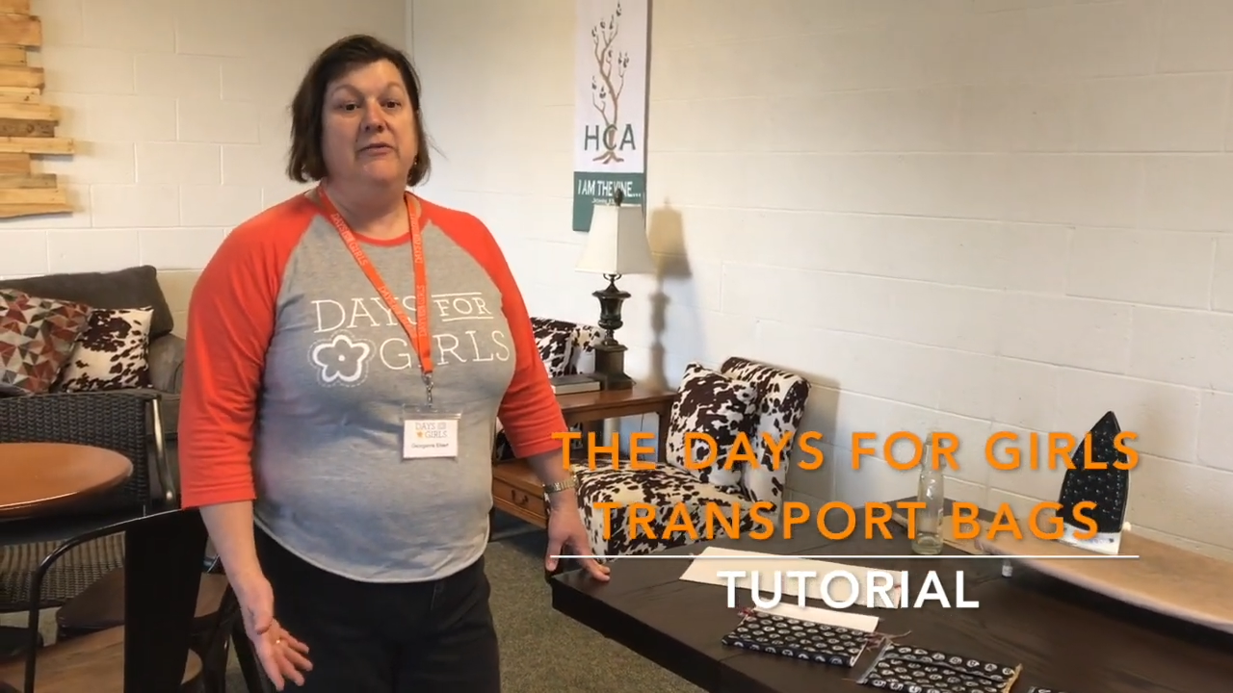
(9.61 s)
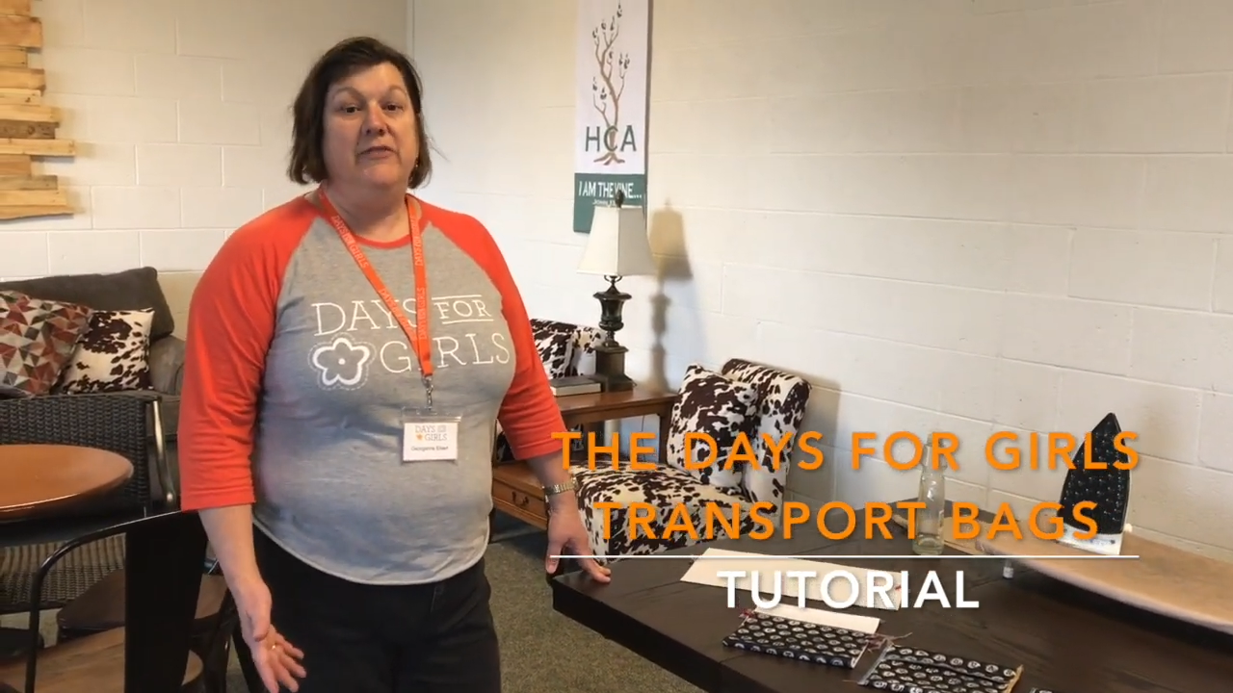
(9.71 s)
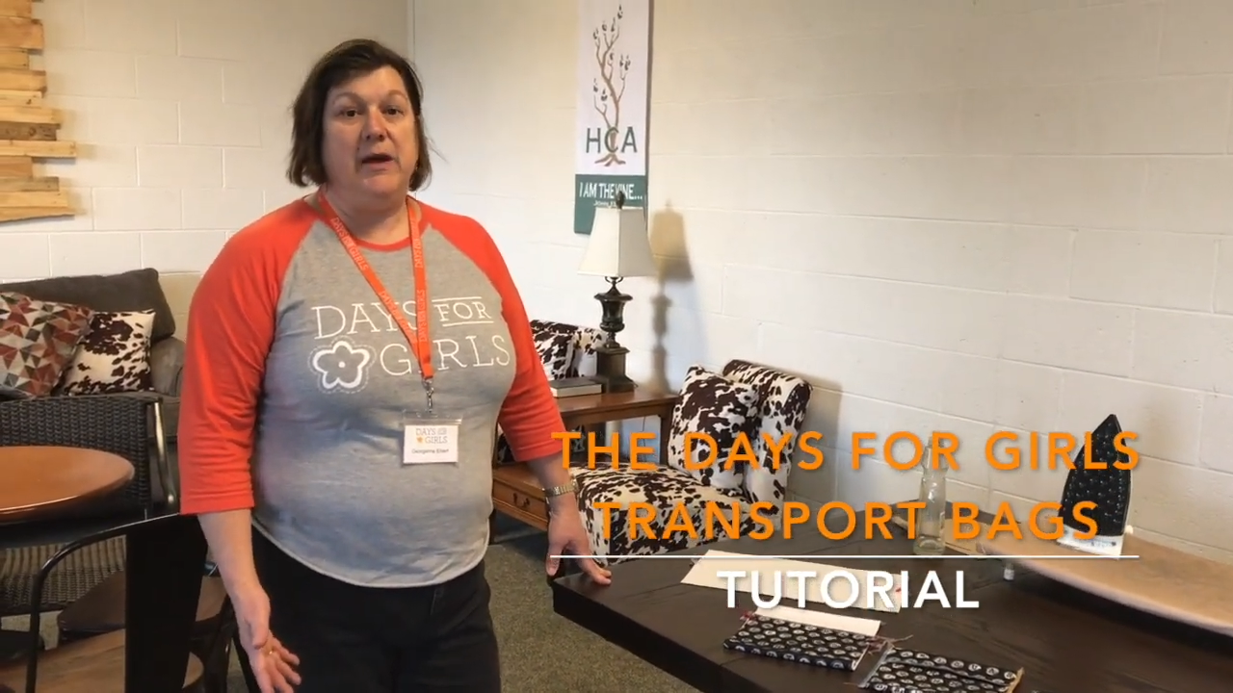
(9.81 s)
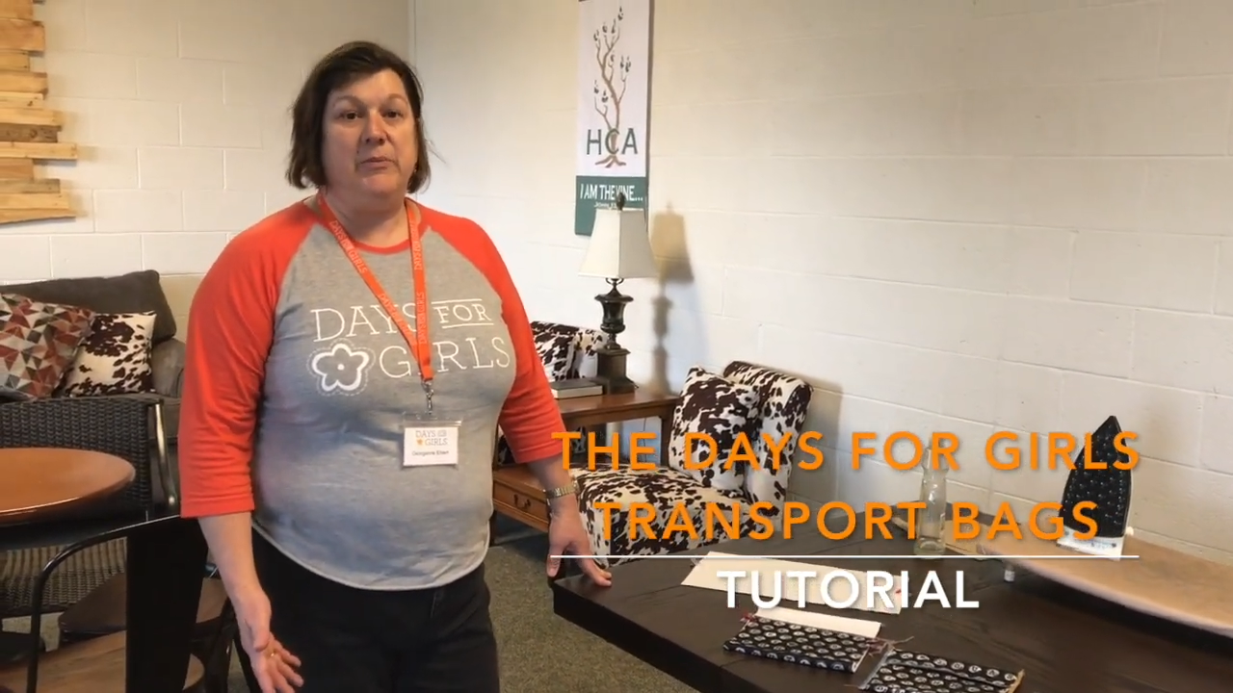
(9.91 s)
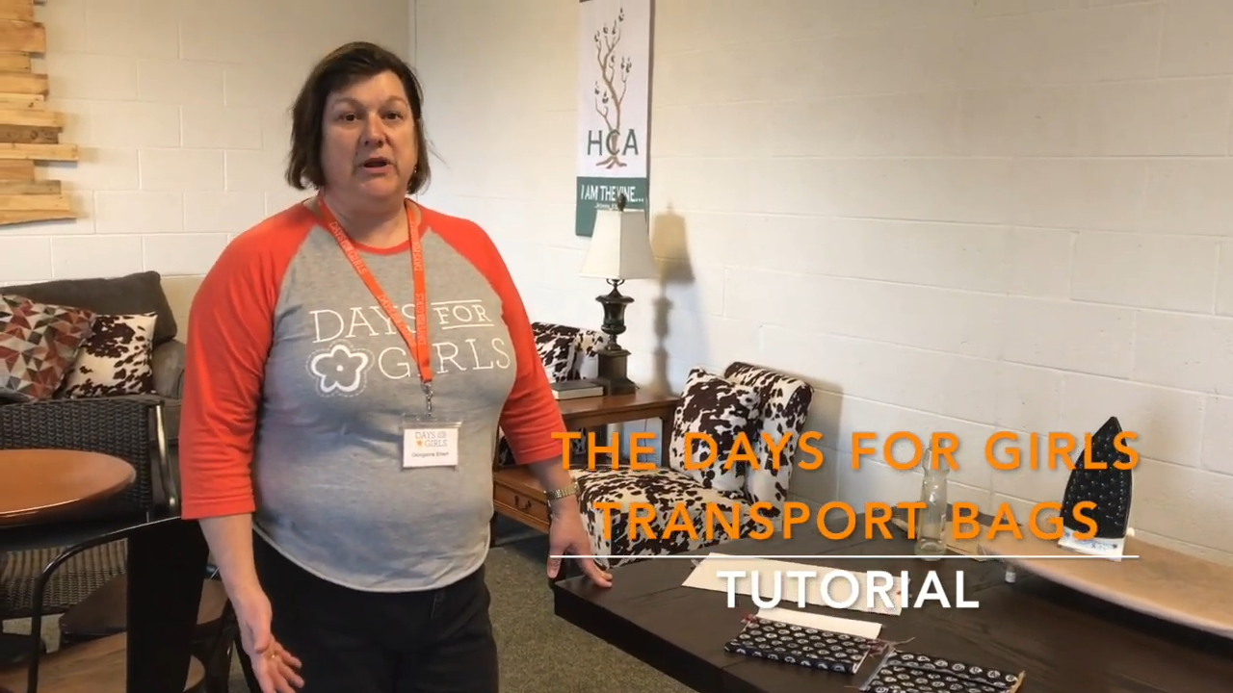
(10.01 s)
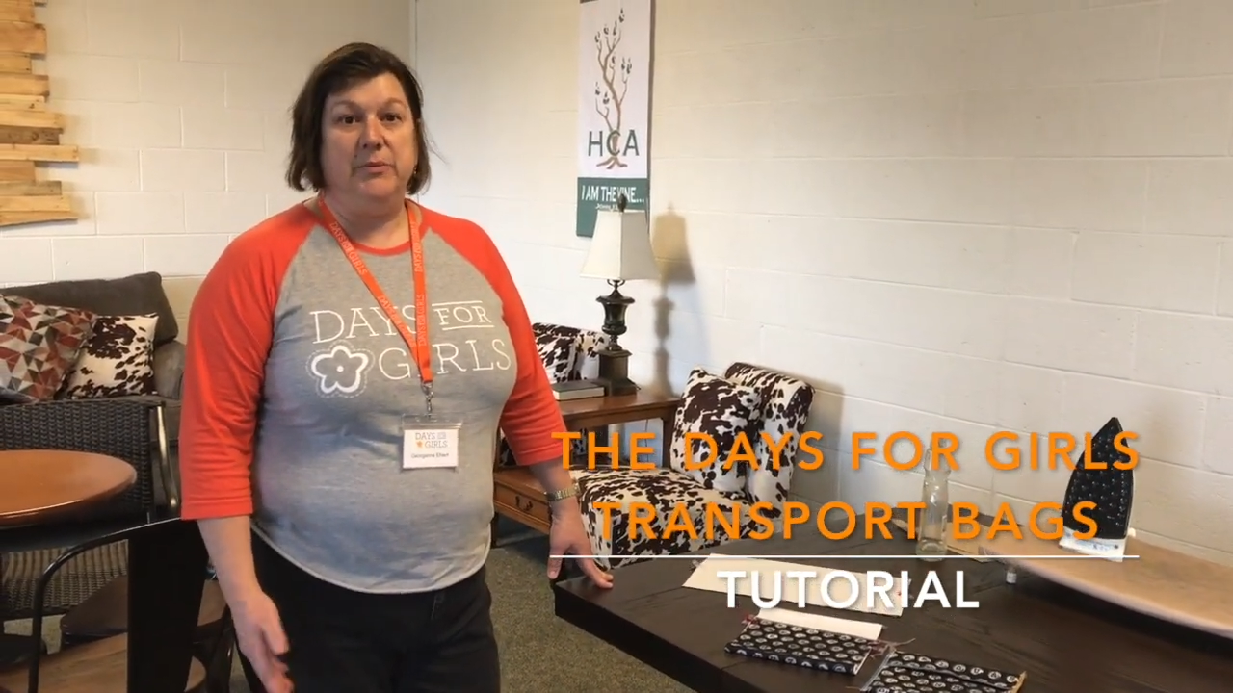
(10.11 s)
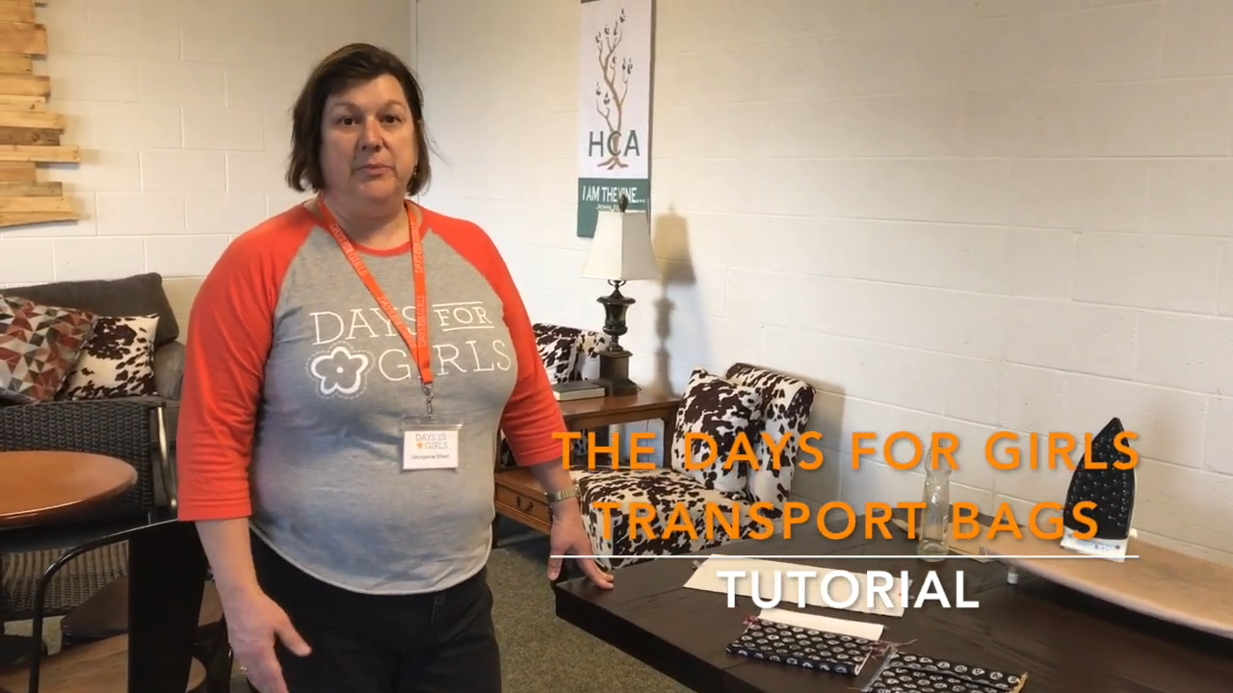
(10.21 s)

fabric and